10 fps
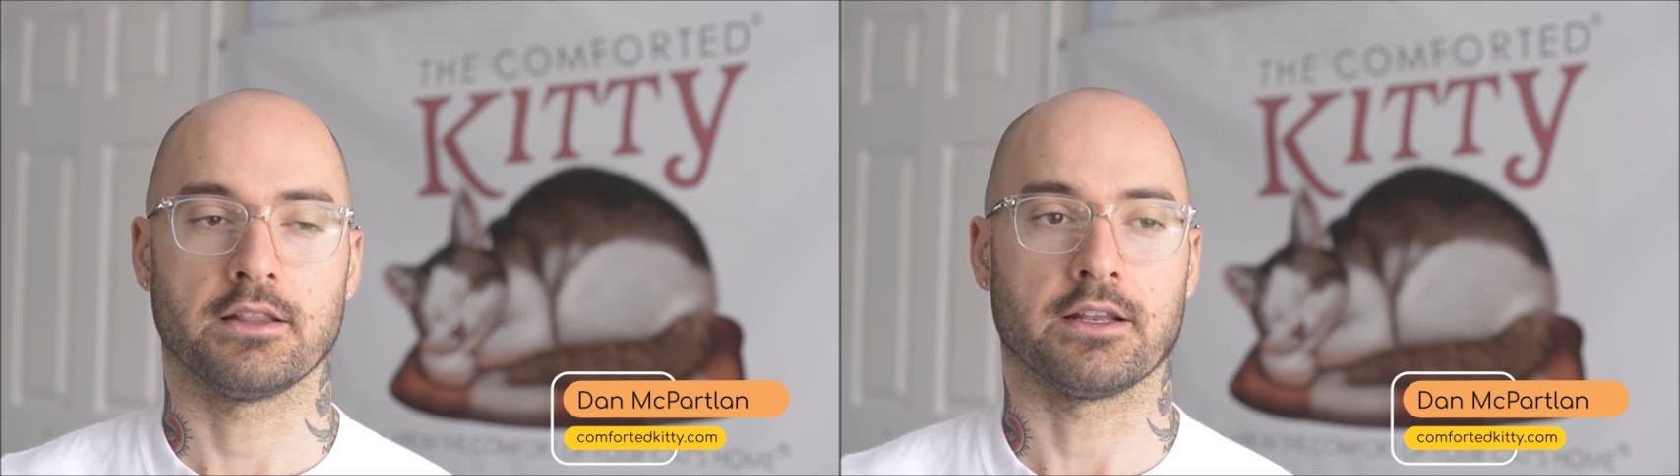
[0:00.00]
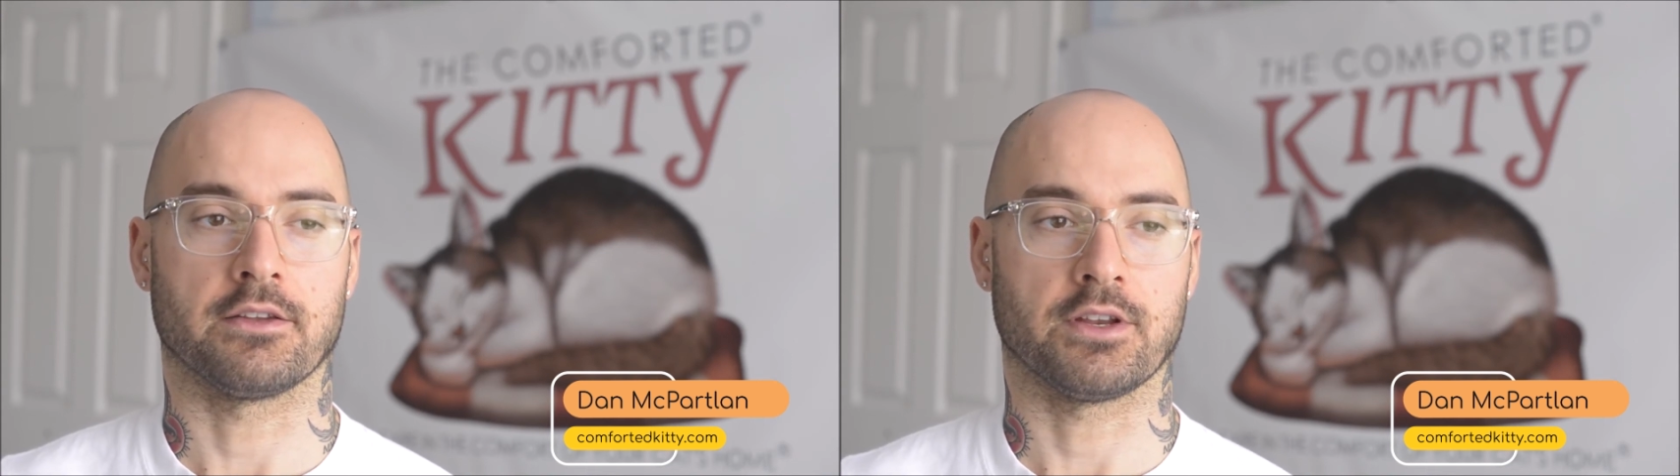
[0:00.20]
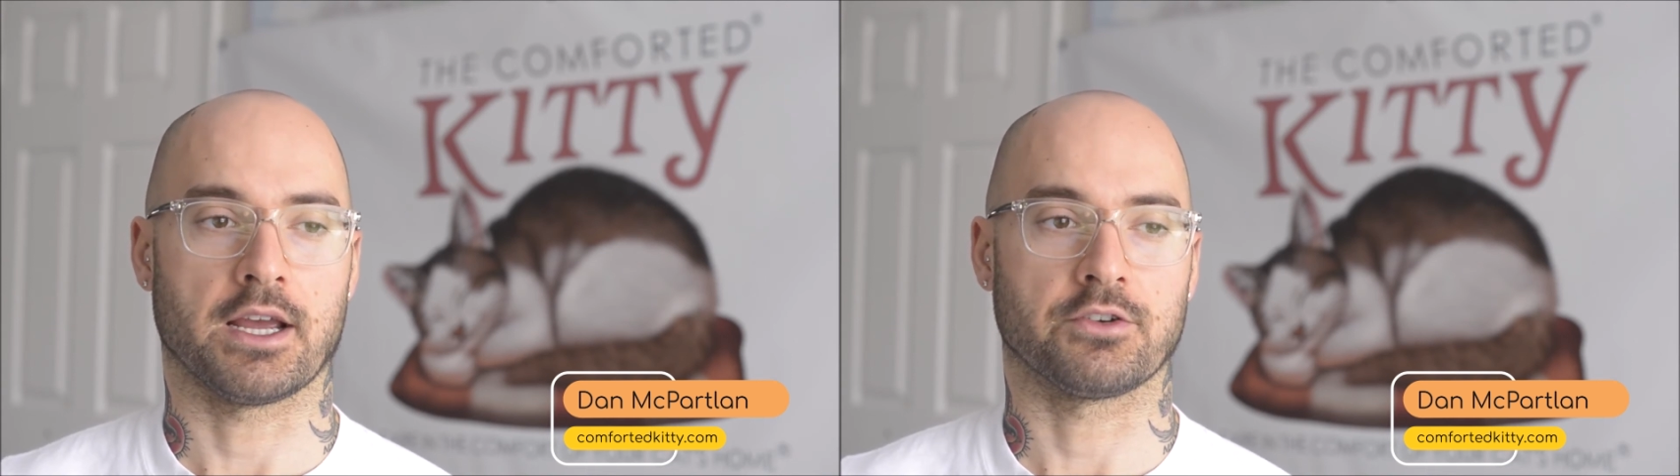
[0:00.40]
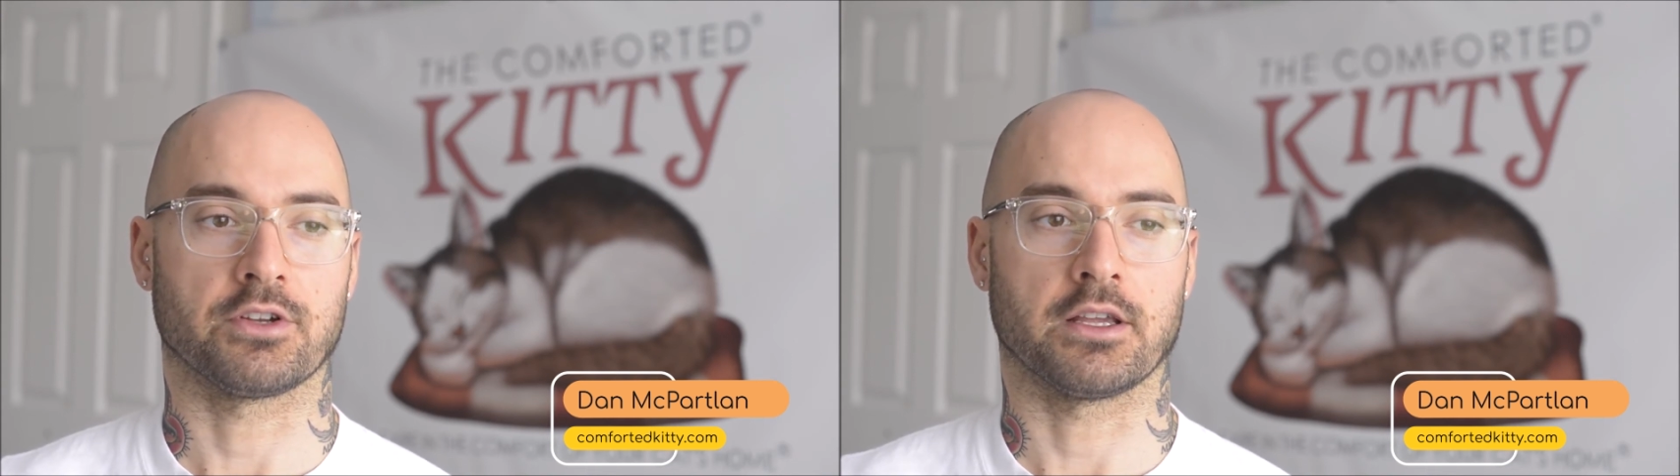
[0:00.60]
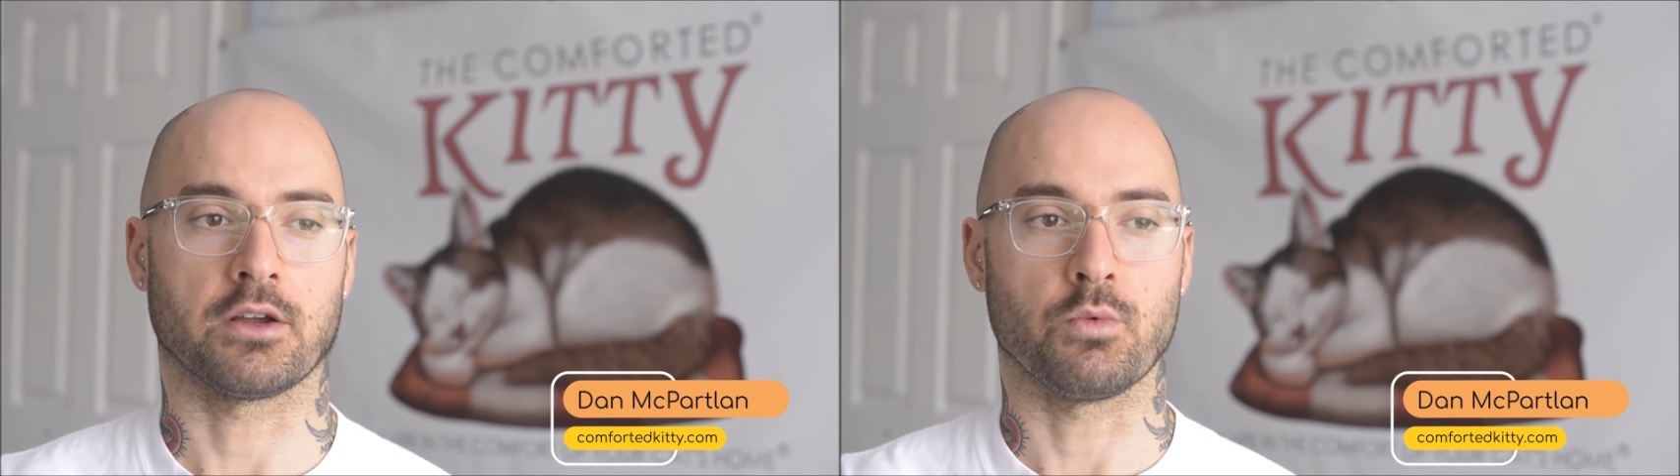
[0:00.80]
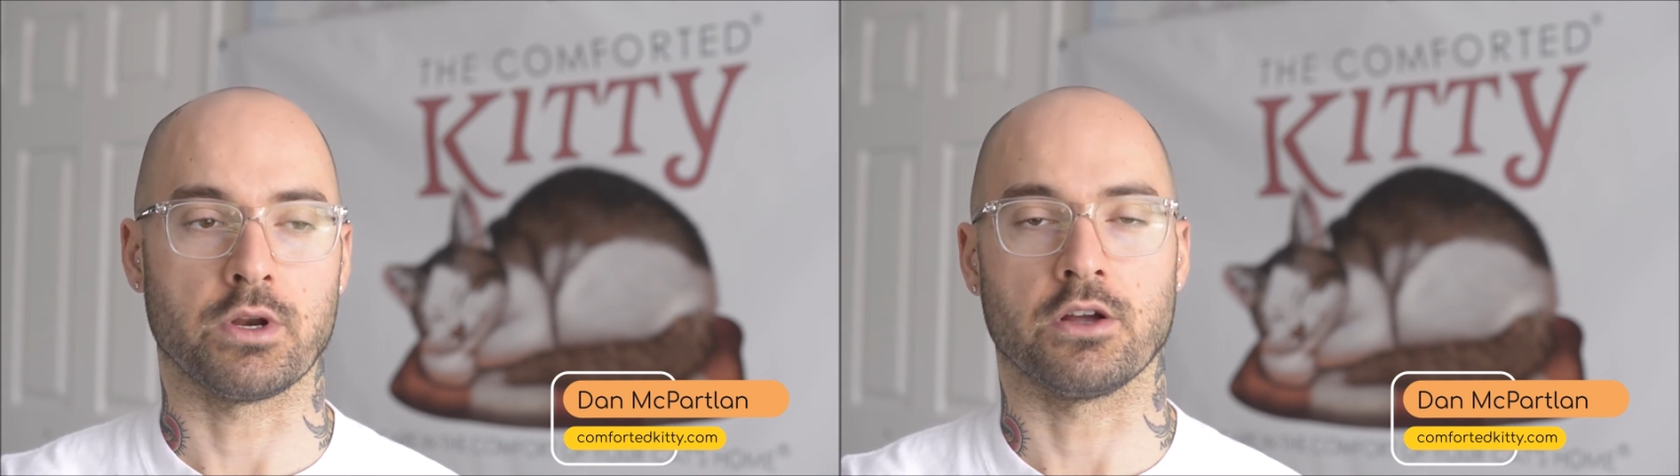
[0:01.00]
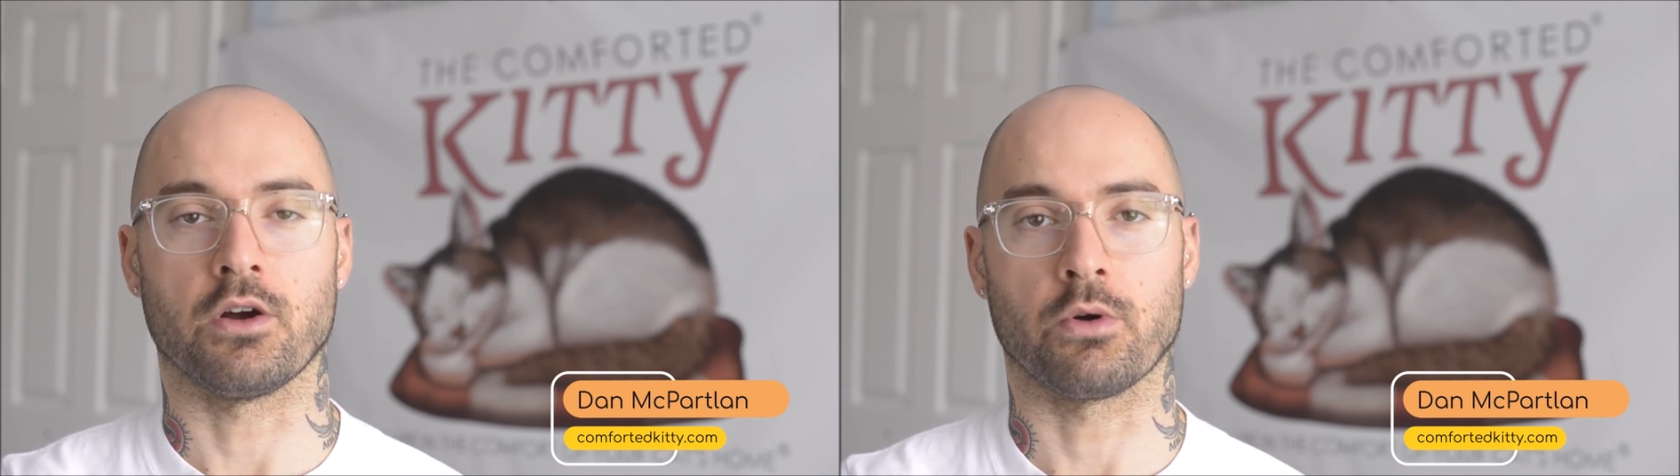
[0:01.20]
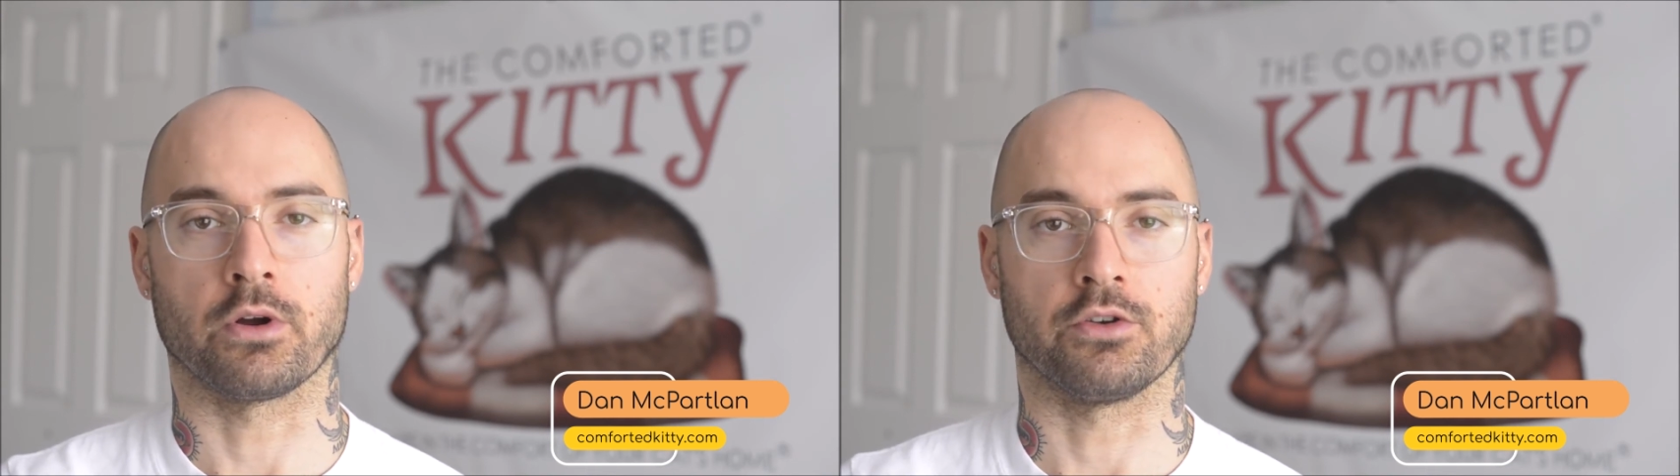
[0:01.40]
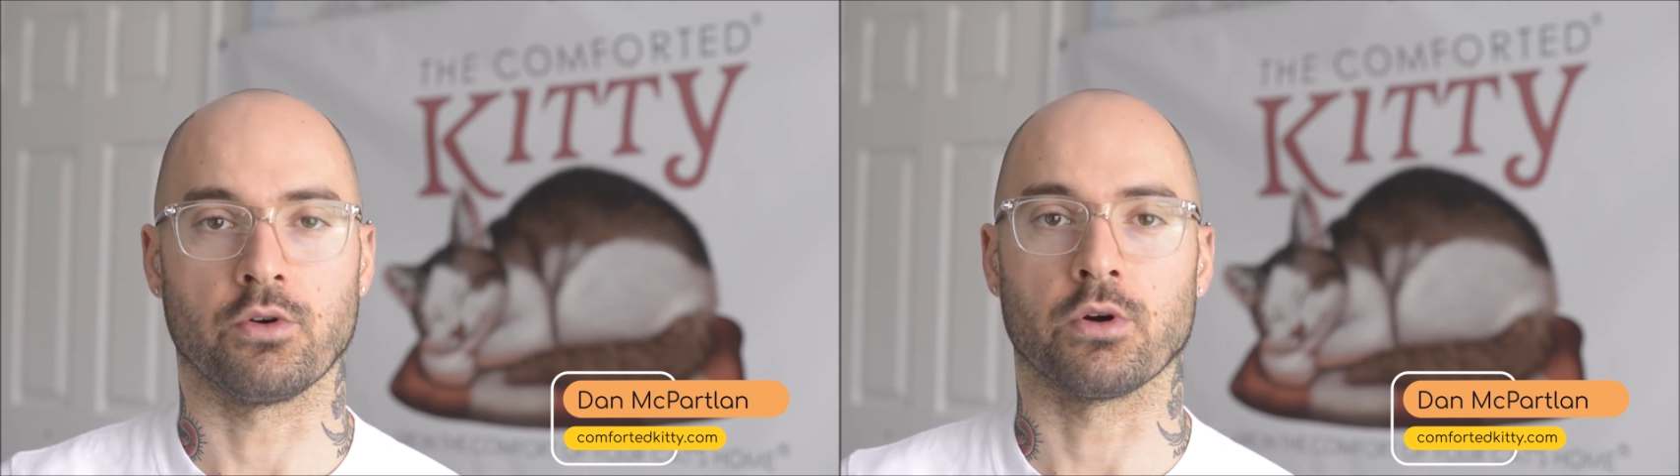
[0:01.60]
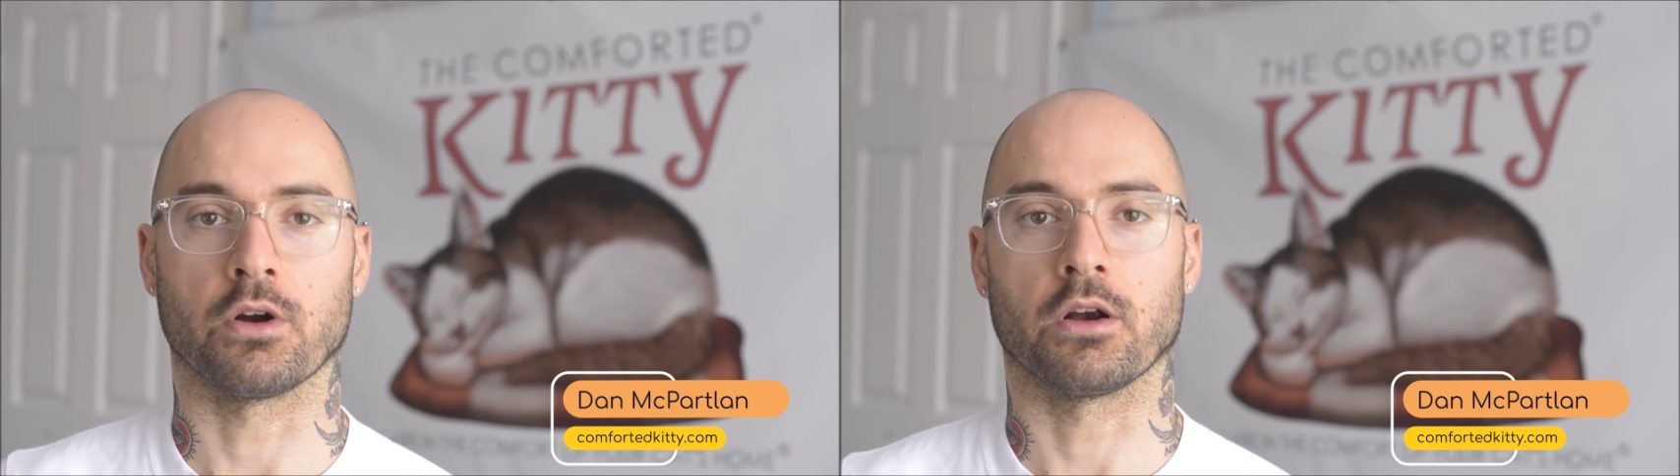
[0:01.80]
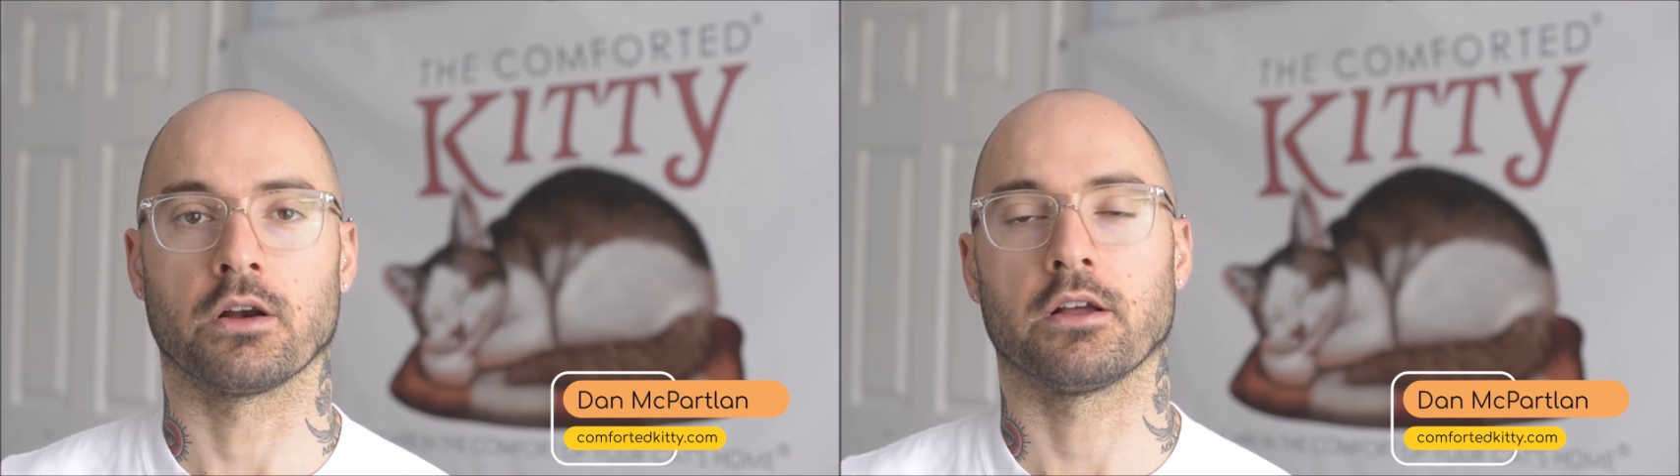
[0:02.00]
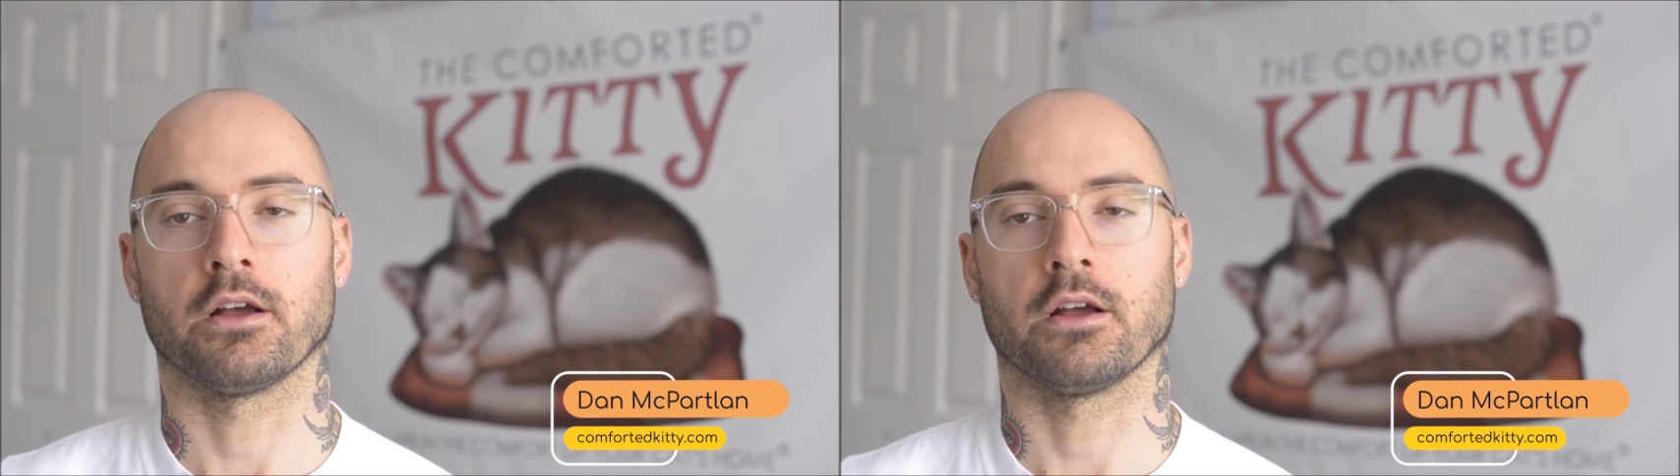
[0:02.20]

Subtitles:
that's attached to like a window or a door,